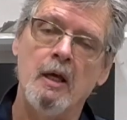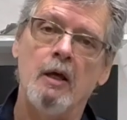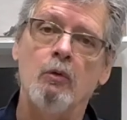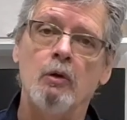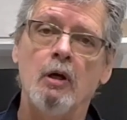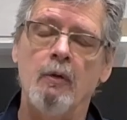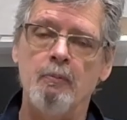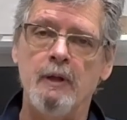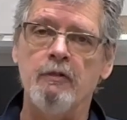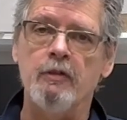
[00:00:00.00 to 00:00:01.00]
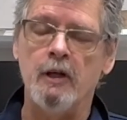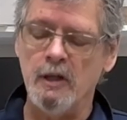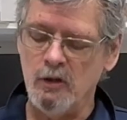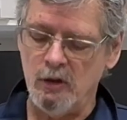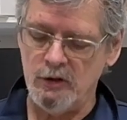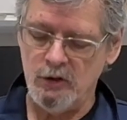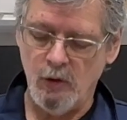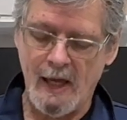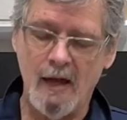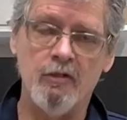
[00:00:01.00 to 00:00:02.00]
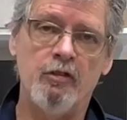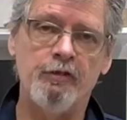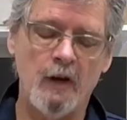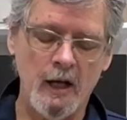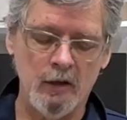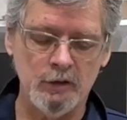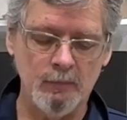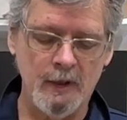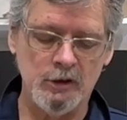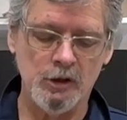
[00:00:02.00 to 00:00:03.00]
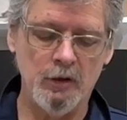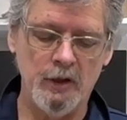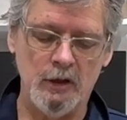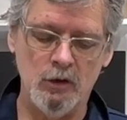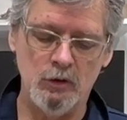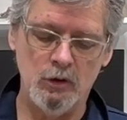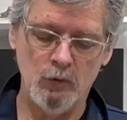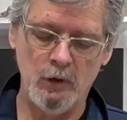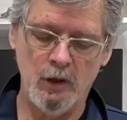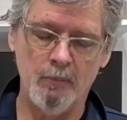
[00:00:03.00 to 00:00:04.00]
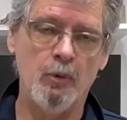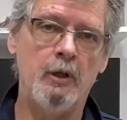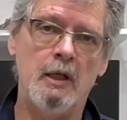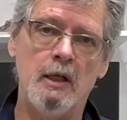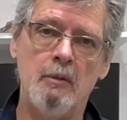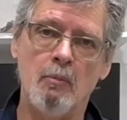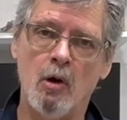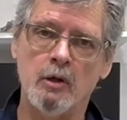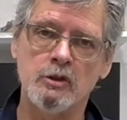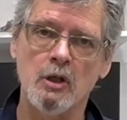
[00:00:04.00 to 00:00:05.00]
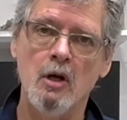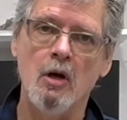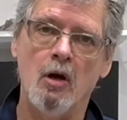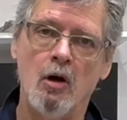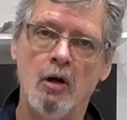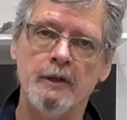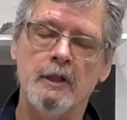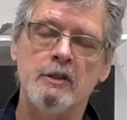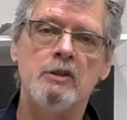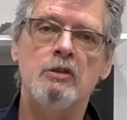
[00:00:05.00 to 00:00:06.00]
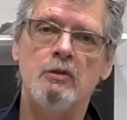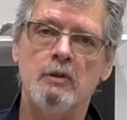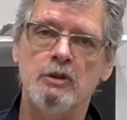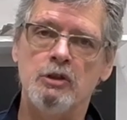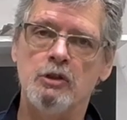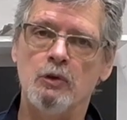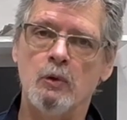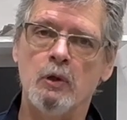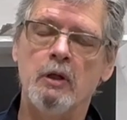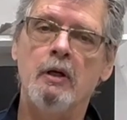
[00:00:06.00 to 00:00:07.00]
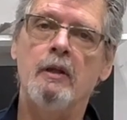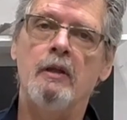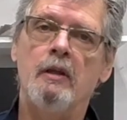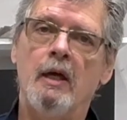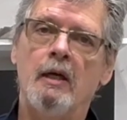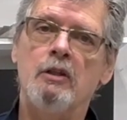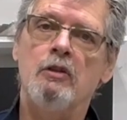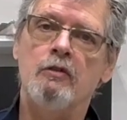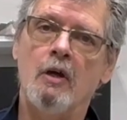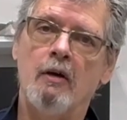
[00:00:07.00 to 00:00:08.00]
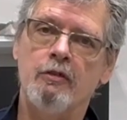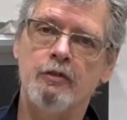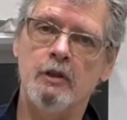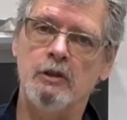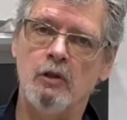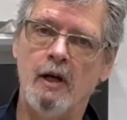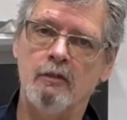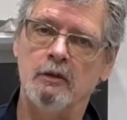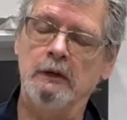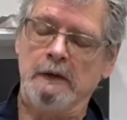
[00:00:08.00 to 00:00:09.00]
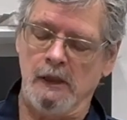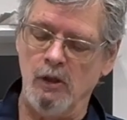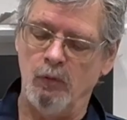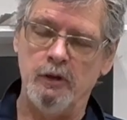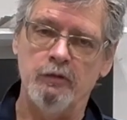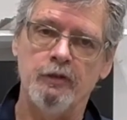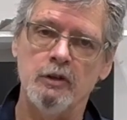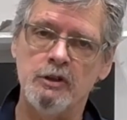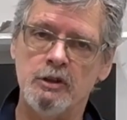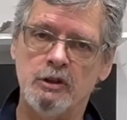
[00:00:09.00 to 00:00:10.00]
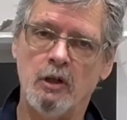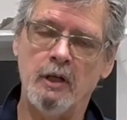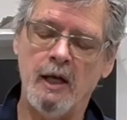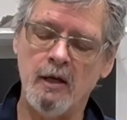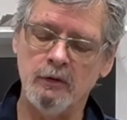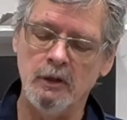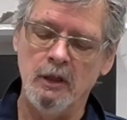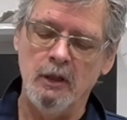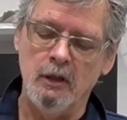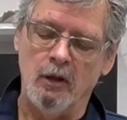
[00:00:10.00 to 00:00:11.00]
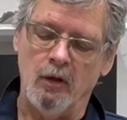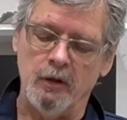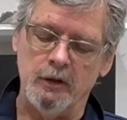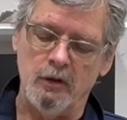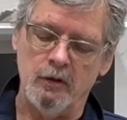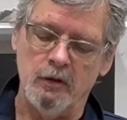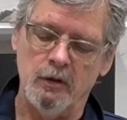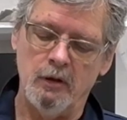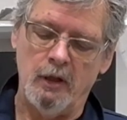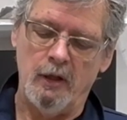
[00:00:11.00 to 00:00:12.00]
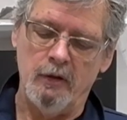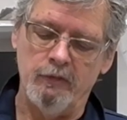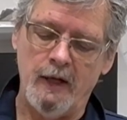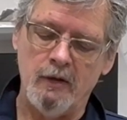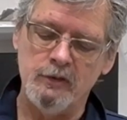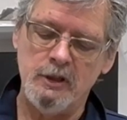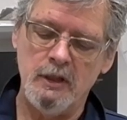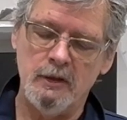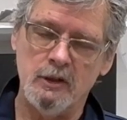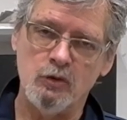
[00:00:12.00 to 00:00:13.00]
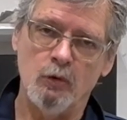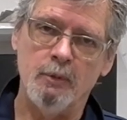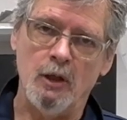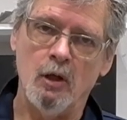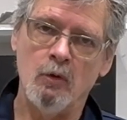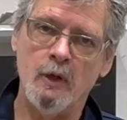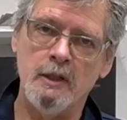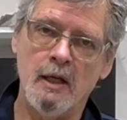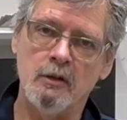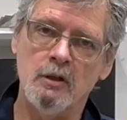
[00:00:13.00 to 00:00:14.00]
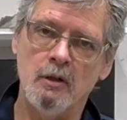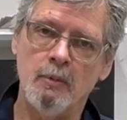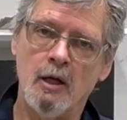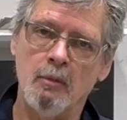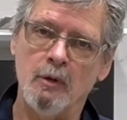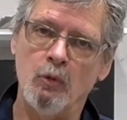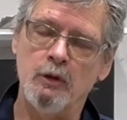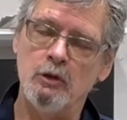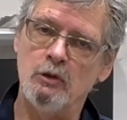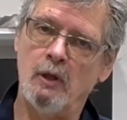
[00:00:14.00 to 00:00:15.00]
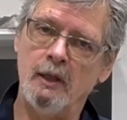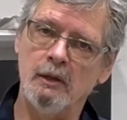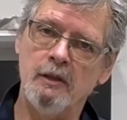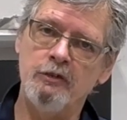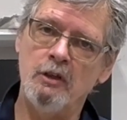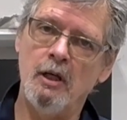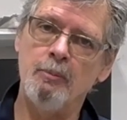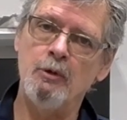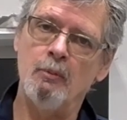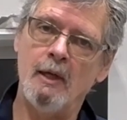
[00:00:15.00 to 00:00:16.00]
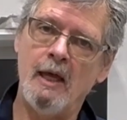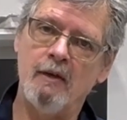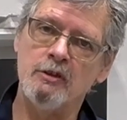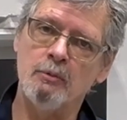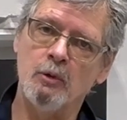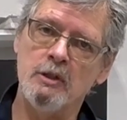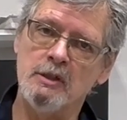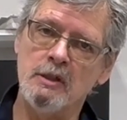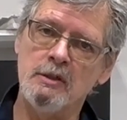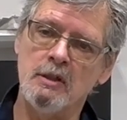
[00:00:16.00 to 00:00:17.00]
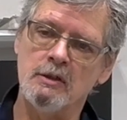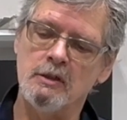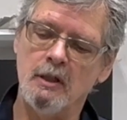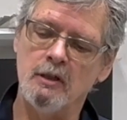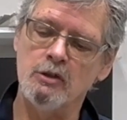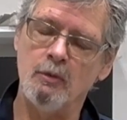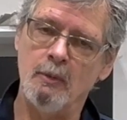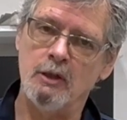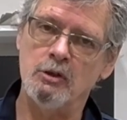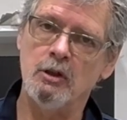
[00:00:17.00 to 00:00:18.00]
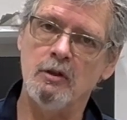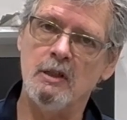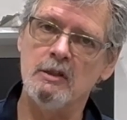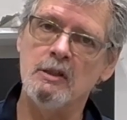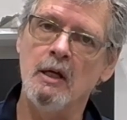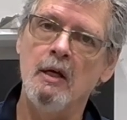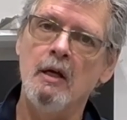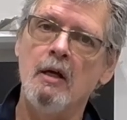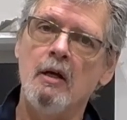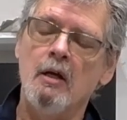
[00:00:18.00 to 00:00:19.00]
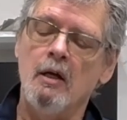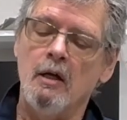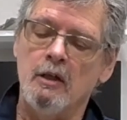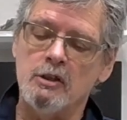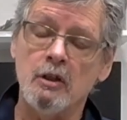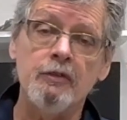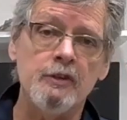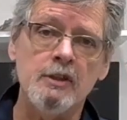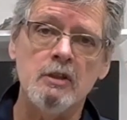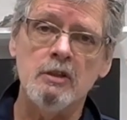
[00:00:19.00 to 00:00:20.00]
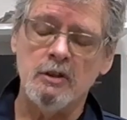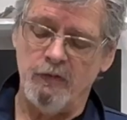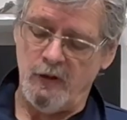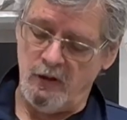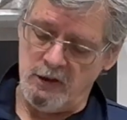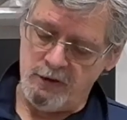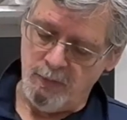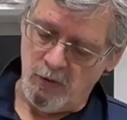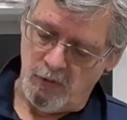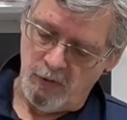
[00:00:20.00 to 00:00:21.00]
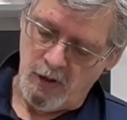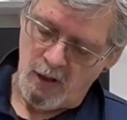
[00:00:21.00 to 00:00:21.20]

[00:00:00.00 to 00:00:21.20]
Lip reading: It would be very good to have a file to make sure that you do not put any marks on this to ensure that you've got free travel. When you first start out on your valve seat, this will be all the way down to the bottom, and when you try to lift it up, you may have some resistance there. So make sure these surfaces are very smooth.